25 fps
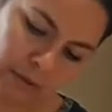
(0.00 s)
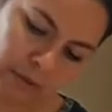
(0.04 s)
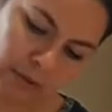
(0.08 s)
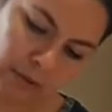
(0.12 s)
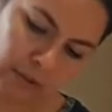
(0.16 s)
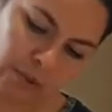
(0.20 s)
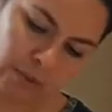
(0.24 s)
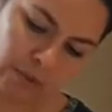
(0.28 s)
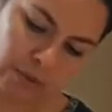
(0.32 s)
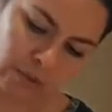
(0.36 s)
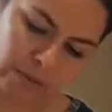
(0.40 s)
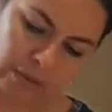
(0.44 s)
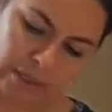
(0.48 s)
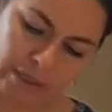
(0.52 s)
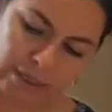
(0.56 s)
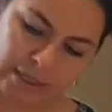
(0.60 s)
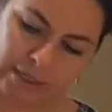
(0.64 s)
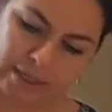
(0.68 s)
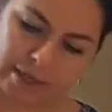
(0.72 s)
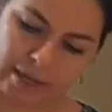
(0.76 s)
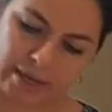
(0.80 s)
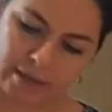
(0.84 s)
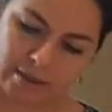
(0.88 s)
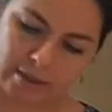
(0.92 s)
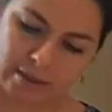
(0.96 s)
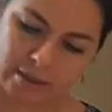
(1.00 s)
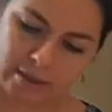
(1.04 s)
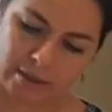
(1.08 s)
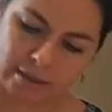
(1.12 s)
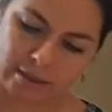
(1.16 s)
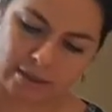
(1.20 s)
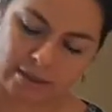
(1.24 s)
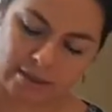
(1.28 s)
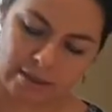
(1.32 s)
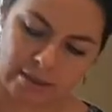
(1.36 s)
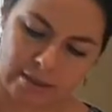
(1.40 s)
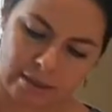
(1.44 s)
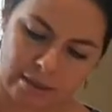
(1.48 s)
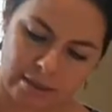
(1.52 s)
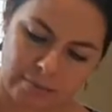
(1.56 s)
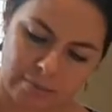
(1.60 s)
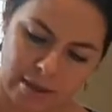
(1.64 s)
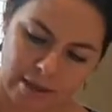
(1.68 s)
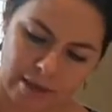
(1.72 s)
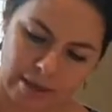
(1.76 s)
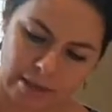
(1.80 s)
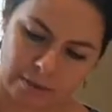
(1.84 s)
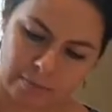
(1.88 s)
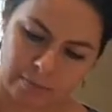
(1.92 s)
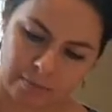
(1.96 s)
Did you already cut these tea
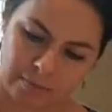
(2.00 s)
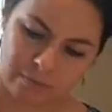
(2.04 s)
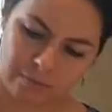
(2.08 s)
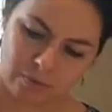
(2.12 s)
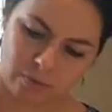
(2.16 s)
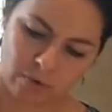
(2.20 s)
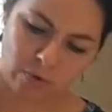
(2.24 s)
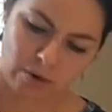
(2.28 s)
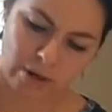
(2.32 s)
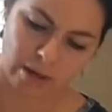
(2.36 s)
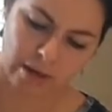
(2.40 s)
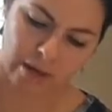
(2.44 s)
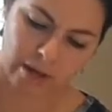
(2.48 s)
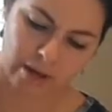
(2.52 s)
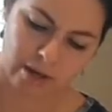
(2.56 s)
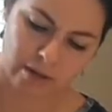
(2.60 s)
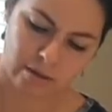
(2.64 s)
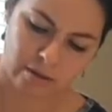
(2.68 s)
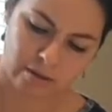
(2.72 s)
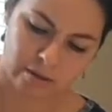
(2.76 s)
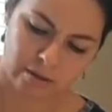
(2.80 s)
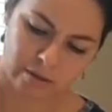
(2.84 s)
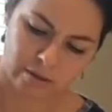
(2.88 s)
bags beforehand?